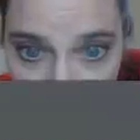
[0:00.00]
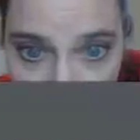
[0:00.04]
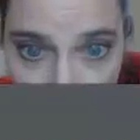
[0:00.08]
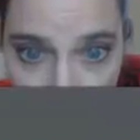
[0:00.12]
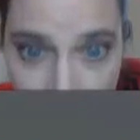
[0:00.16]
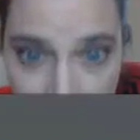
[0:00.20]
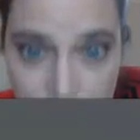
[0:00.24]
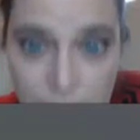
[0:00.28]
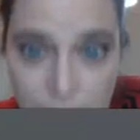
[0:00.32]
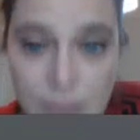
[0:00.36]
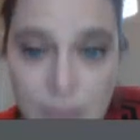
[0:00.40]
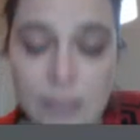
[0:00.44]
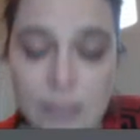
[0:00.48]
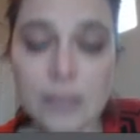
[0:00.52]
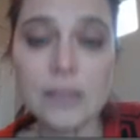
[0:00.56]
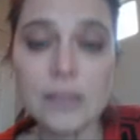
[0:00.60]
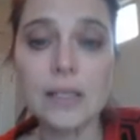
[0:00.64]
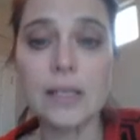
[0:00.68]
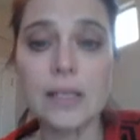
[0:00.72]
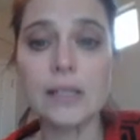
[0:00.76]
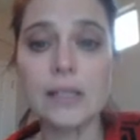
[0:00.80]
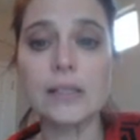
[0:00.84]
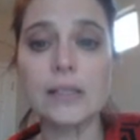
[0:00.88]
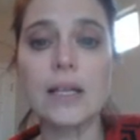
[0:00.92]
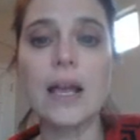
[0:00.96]
3
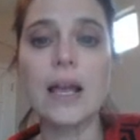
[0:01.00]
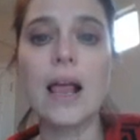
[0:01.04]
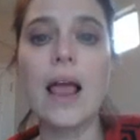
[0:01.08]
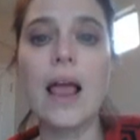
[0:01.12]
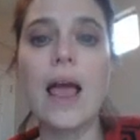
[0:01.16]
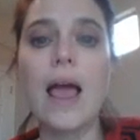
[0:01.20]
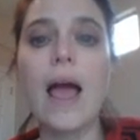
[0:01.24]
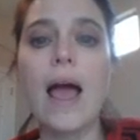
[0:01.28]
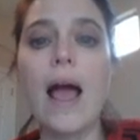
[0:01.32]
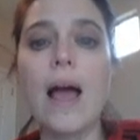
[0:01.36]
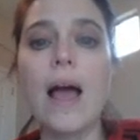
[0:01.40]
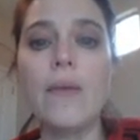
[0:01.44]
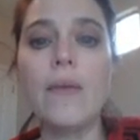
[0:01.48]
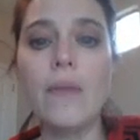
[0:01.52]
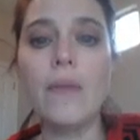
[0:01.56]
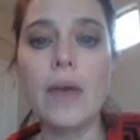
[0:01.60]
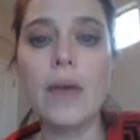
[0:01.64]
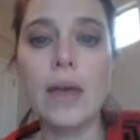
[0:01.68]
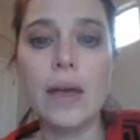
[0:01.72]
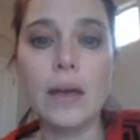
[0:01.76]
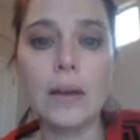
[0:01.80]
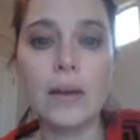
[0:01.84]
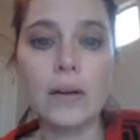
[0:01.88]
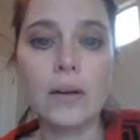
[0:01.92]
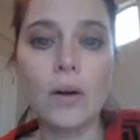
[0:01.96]
sentences, and
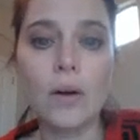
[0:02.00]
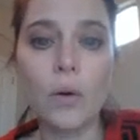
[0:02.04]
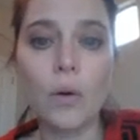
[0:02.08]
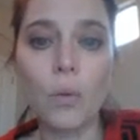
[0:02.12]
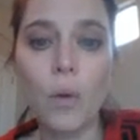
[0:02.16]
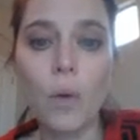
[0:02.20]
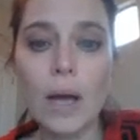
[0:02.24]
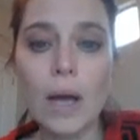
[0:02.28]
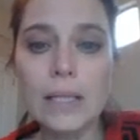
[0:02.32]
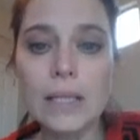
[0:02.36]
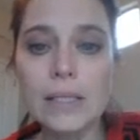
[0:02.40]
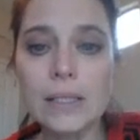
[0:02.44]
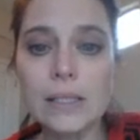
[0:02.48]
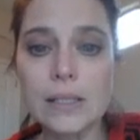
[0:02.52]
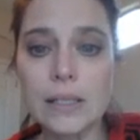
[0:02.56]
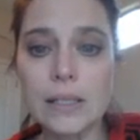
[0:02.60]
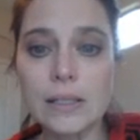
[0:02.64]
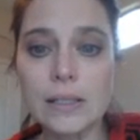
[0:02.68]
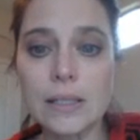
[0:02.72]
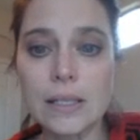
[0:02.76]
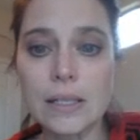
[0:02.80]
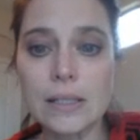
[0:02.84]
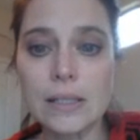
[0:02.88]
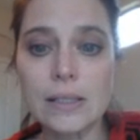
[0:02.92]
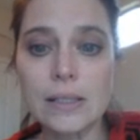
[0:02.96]
then 1
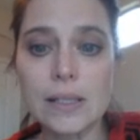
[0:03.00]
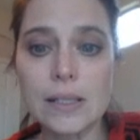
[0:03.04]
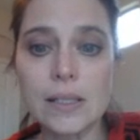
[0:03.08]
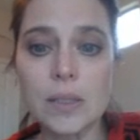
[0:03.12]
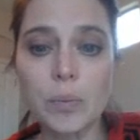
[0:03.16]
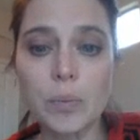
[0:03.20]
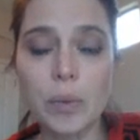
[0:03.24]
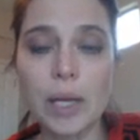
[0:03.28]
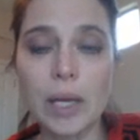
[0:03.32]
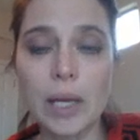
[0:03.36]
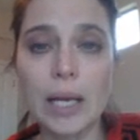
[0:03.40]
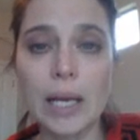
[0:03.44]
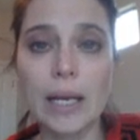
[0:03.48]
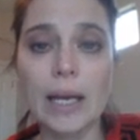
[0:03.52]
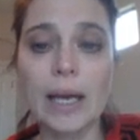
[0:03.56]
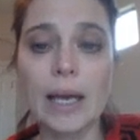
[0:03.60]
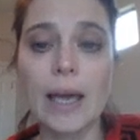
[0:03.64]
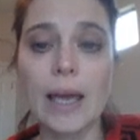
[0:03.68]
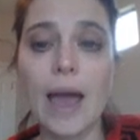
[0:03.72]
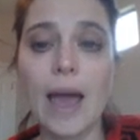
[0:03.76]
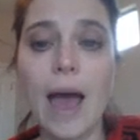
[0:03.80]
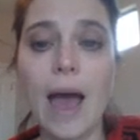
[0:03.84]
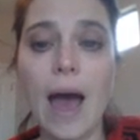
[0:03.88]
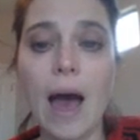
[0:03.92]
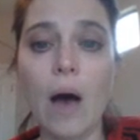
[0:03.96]
sentence
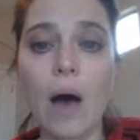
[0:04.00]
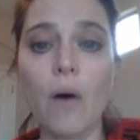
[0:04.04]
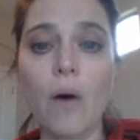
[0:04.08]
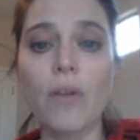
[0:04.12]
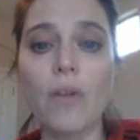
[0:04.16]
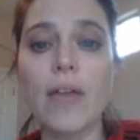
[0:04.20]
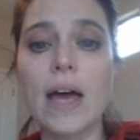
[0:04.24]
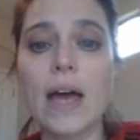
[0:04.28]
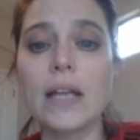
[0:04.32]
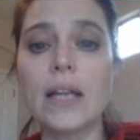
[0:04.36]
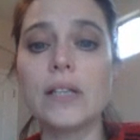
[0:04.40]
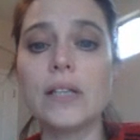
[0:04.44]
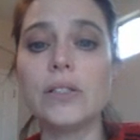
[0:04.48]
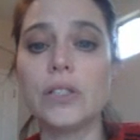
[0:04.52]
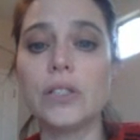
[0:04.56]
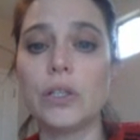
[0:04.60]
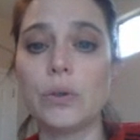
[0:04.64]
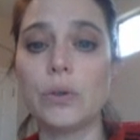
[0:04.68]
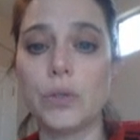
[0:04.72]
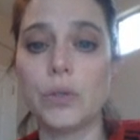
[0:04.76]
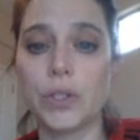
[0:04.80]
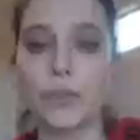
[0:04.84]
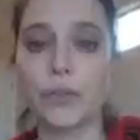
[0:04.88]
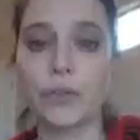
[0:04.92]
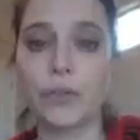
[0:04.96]
explaining how that is
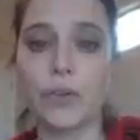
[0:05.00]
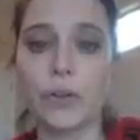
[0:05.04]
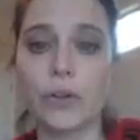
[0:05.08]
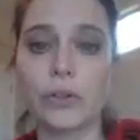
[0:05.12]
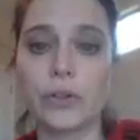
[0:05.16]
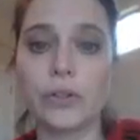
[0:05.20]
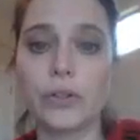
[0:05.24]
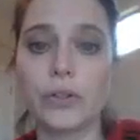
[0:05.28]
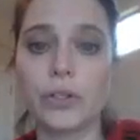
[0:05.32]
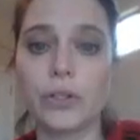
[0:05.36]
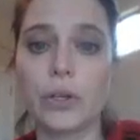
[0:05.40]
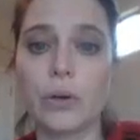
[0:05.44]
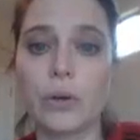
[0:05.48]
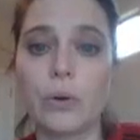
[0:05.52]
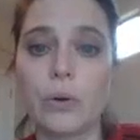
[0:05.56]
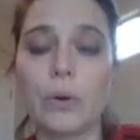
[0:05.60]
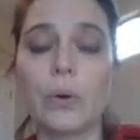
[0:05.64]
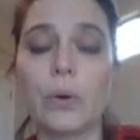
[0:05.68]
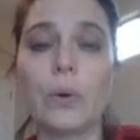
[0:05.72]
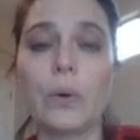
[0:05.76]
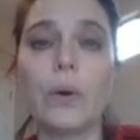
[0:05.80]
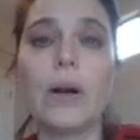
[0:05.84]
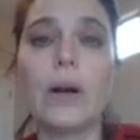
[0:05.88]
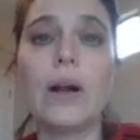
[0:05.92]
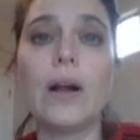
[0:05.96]
useful
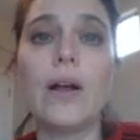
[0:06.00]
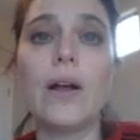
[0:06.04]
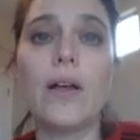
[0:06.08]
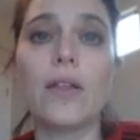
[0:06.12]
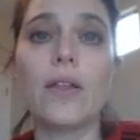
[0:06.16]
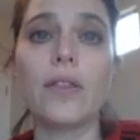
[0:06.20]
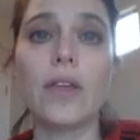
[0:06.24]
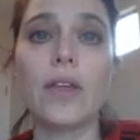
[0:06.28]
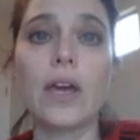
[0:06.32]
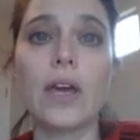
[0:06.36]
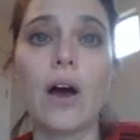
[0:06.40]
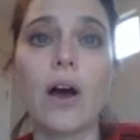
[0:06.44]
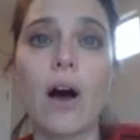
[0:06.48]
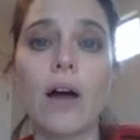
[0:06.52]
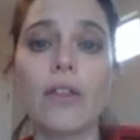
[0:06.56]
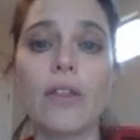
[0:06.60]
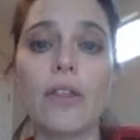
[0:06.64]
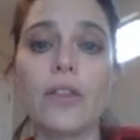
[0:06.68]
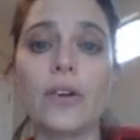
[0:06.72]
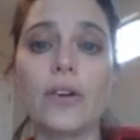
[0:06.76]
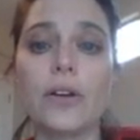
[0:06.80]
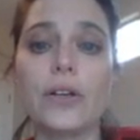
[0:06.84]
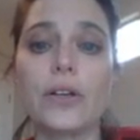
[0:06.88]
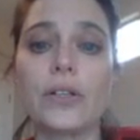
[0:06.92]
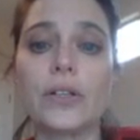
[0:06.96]
to the
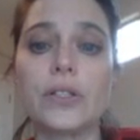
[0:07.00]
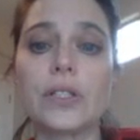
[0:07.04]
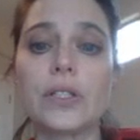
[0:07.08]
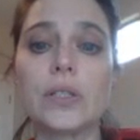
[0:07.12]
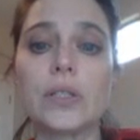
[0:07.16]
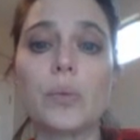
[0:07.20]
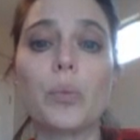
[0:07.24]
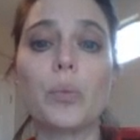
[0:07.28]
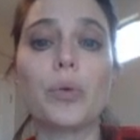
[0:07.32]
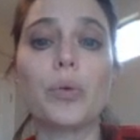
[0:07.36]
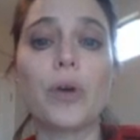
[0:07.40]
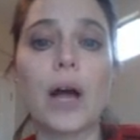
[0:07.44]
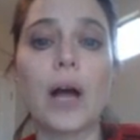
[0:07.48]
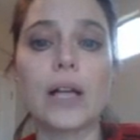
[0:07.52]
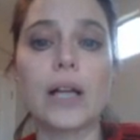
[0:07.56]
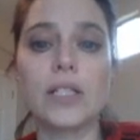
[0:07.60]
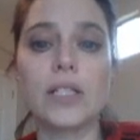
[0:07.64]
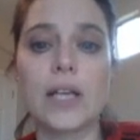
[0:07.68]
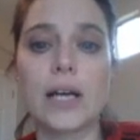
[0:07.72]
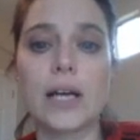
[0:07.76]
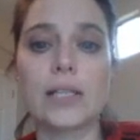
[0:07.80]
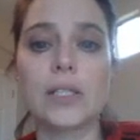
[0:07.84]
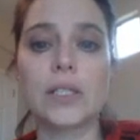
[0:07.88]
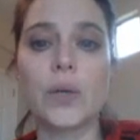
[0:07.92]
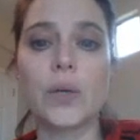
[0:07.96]
author's
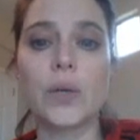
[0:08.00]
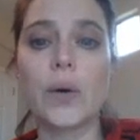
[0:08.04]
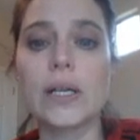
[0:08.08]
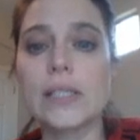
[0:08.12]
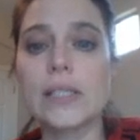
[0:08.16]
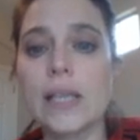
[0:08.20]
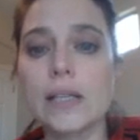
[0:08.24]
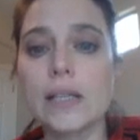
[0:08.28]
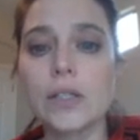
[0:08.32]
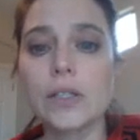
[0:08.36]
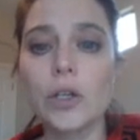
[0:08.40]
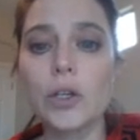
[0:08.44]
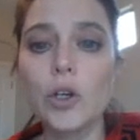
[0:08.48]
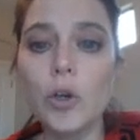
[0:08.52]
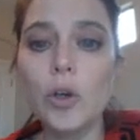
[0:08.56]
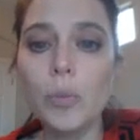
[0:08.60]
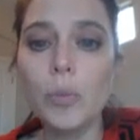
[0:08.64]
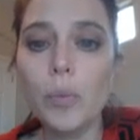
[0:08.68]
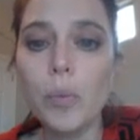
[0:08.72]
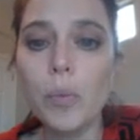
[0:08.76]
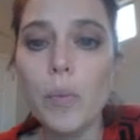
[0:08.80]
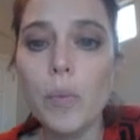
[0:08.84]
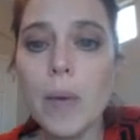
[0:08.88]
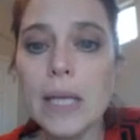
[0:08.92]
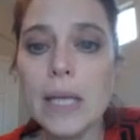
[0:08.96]
project. So it says,
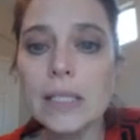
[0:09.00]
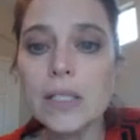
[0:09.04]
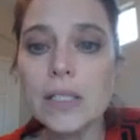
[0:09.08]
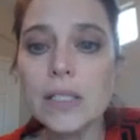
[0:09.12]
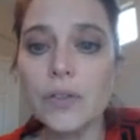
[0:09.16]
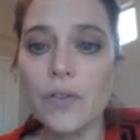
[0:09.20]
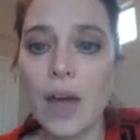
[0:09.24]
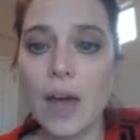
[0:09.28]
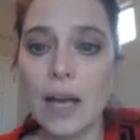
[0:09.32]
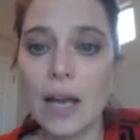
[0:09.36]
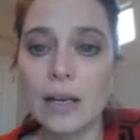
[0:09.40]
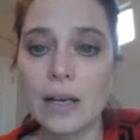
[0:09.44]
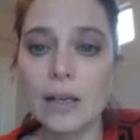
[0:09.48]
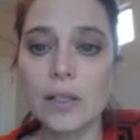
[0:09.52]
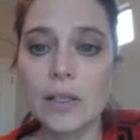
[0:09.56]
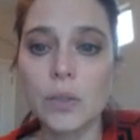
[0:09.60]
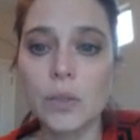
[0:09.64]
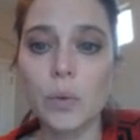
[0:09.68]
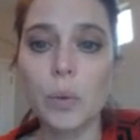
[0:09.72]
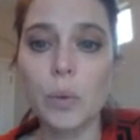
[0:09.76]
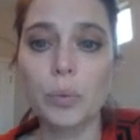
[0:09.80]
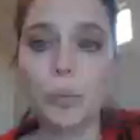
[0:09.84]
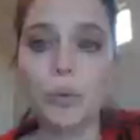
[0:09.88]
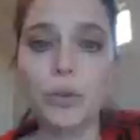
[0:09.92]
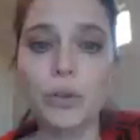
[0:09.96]
Koopman's
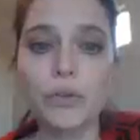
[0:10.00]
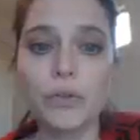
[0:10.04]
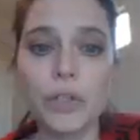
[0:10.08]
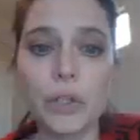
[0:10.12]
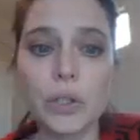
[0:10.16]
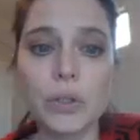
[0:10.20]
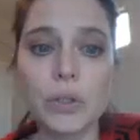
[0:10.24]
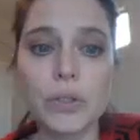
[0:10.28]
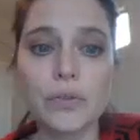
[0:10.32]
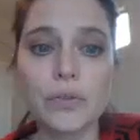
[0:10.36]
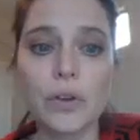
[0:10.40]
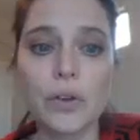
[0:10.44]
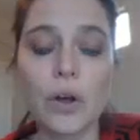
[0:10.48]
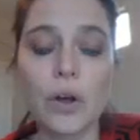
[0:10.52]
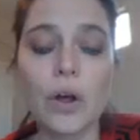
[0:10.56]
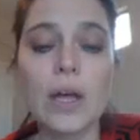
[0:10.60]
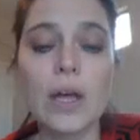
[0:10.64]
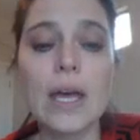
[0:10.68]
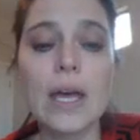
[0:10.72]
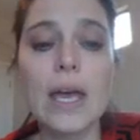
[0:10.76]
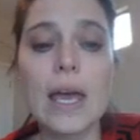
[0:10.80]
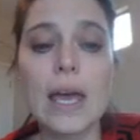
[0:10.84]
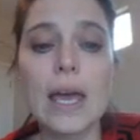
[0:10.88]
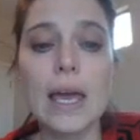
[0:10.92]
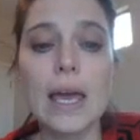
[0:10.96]
findings will prove useful
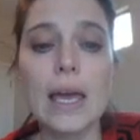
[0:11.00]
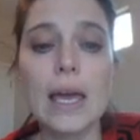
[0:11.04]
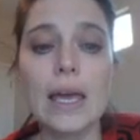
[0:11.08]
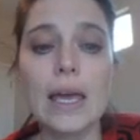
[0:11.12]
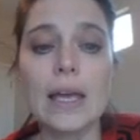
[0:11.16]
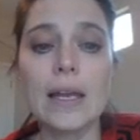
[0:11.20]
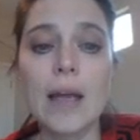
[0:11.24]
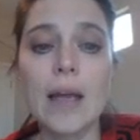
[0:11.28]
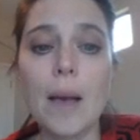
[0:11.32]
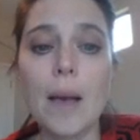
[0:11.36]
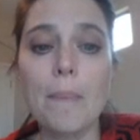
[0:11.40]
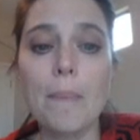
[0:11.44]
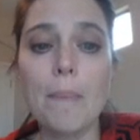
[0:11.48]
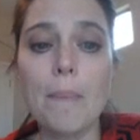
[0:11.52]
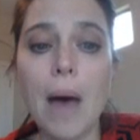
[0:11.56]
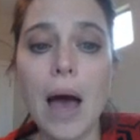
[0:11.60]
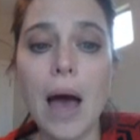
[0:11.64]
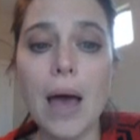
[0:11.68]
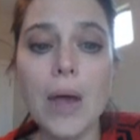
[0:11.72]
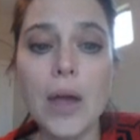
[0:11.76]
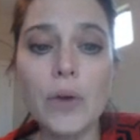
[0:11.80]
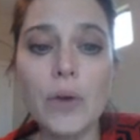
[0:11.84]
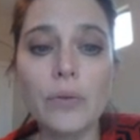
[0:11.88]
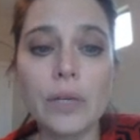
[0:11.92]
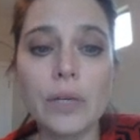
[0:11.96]
in
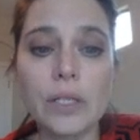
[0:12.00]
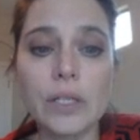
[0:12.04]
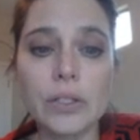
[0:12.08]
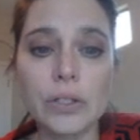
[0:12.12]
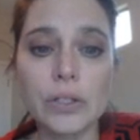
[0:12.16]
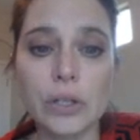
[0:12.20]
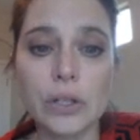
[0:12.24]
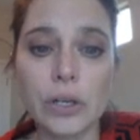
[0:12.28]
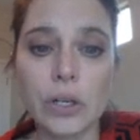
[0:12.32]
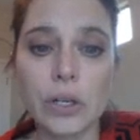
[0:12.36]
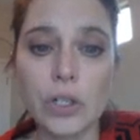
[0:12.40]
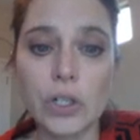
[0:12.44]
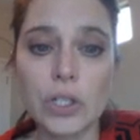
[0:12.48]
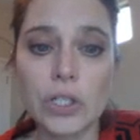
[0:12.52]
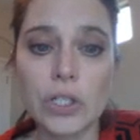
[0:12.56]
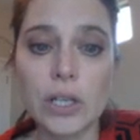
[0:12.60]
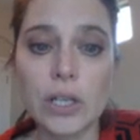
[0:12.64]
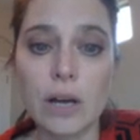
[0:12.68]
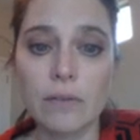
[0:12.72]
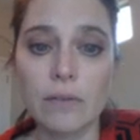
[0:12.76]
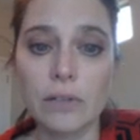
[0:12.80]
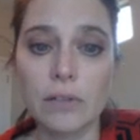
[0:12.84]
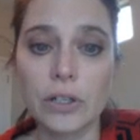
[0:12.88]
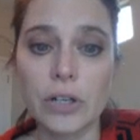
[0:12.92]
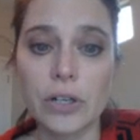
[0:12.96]
my
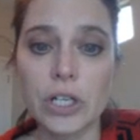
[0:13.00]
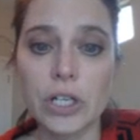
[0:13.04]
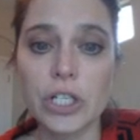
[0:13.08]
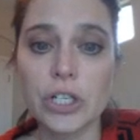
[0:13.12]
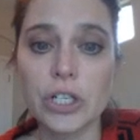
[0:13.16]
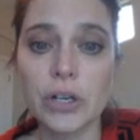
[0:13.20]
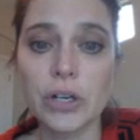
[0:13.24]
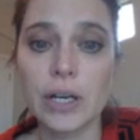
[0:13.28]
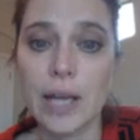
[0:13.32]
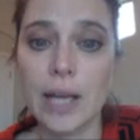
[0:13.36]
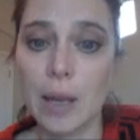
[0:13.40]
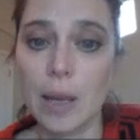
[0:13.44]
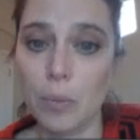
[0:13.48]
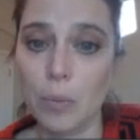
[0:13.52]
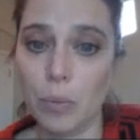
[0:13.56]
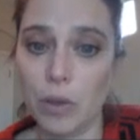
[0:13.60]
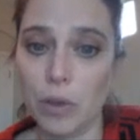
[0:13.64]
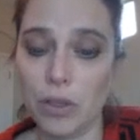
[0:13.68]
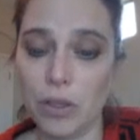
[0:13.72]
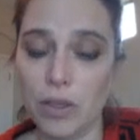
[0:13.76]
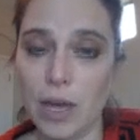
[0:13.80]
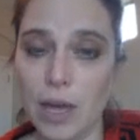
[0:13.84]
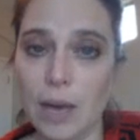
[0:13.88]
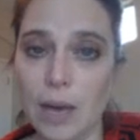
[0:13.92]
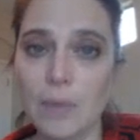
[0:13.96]
research of literature and
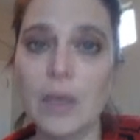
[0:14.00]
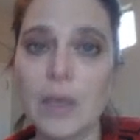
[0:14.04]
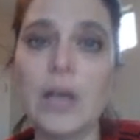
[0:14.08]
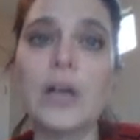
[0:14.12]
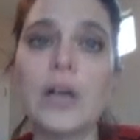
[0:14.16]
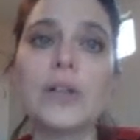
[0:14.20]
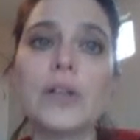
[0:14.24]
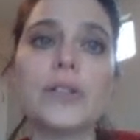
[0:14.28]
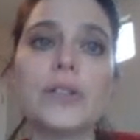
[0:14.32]
empathy.